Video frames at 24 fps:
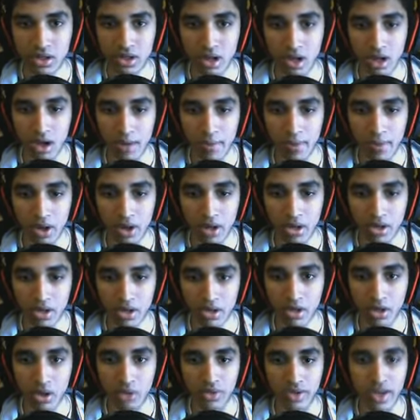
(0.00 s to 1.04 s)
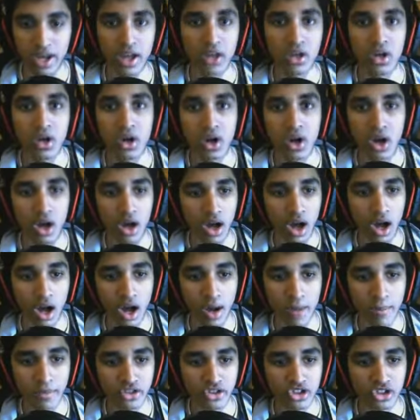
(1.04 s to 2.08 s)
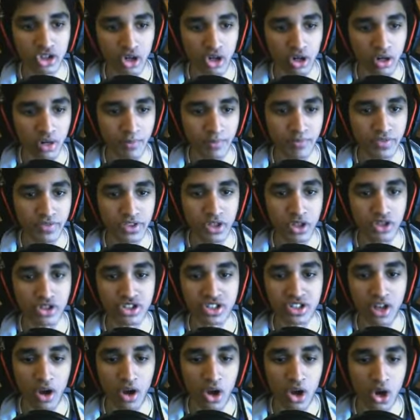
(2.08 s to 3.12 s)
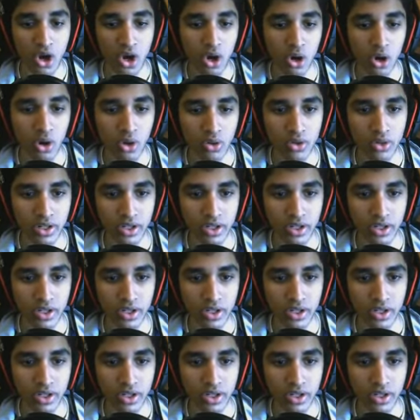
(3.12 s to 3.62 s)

Um, oh, okay. Um, sir, there's stuff. Oh,